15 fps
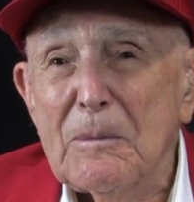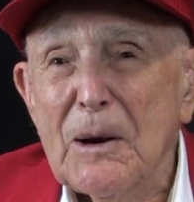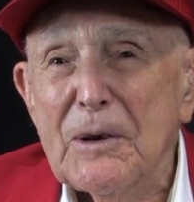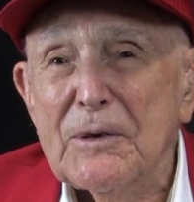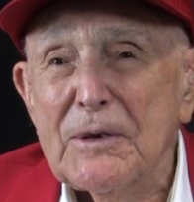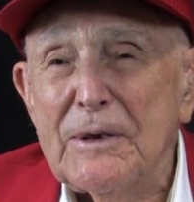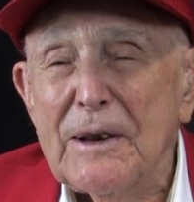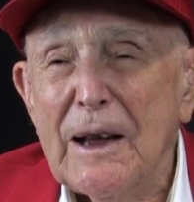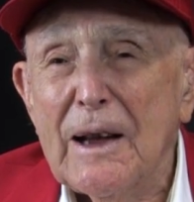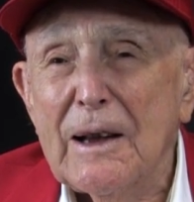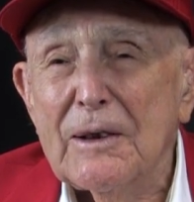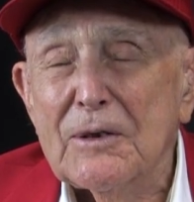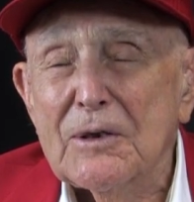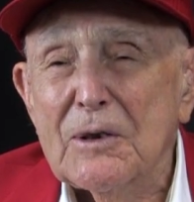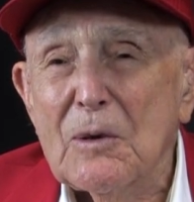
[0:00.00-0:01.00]

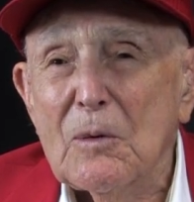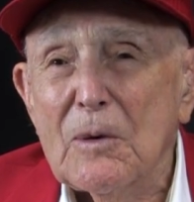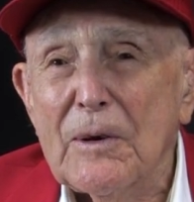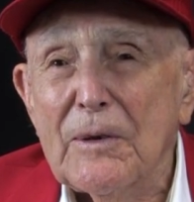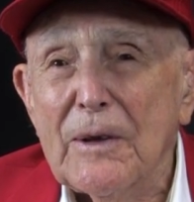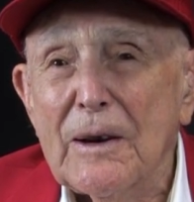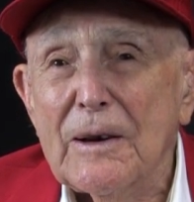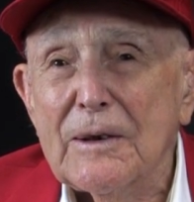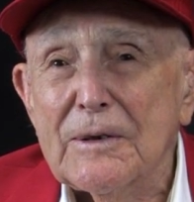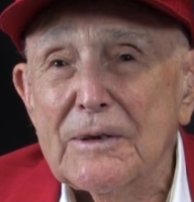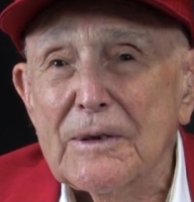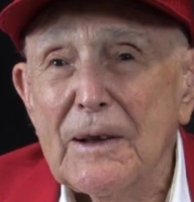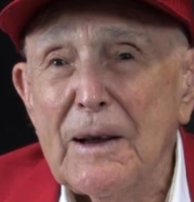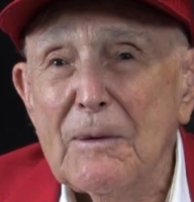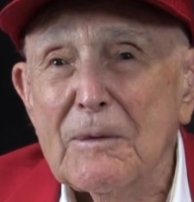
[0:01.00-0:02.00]
merchandise store there,
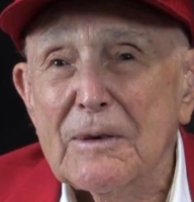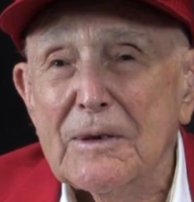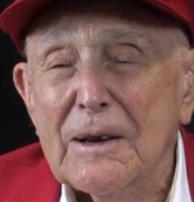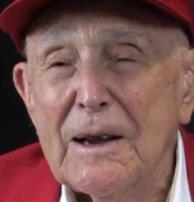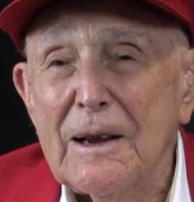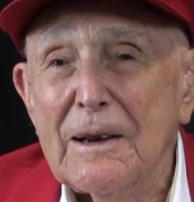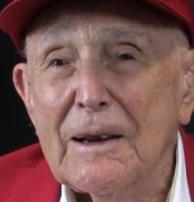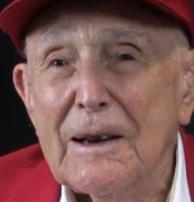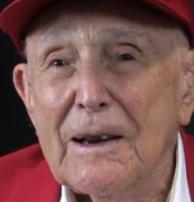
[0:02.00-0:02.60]
so that was kind of